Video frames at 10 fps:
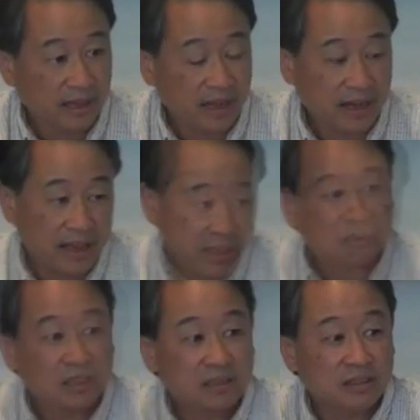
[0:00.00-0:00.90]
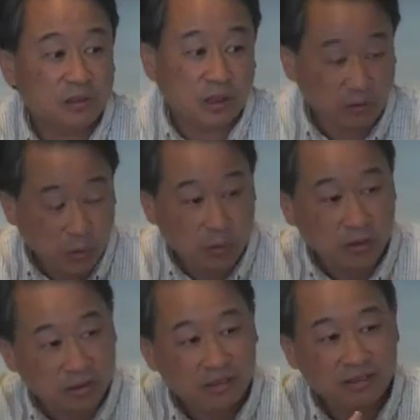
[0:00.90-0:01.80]
and I think if, if you
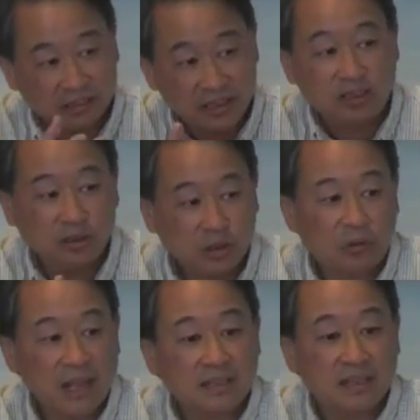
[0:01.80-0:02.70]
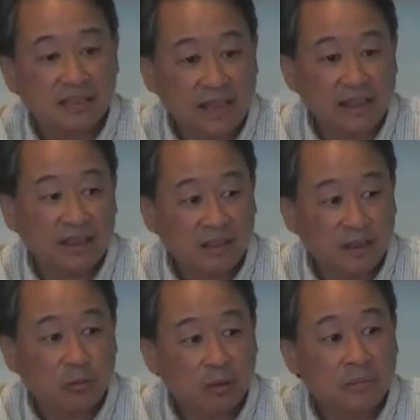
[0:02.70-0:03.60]
would listen to the residents, I think
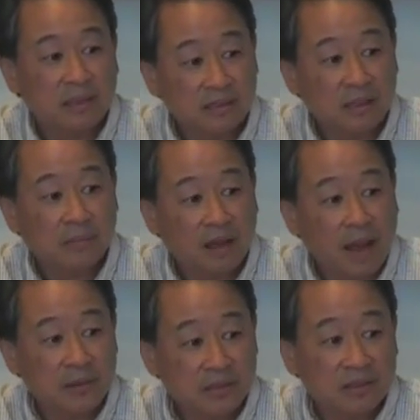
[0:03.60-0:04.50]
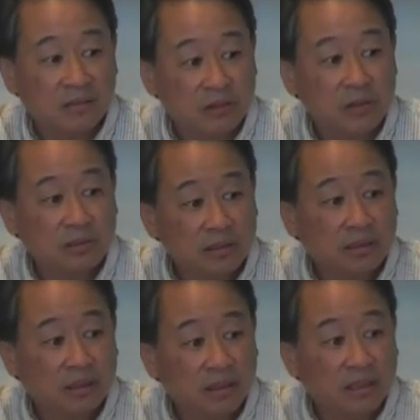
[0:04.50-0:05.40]
there would have been some opposition votes.
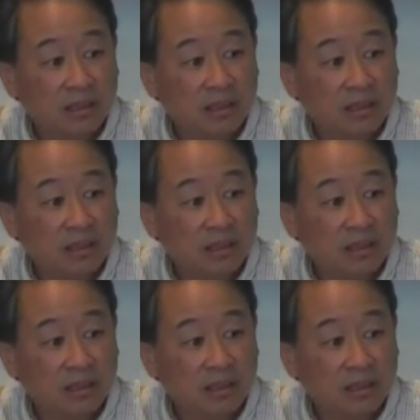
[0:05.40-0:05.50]
Right.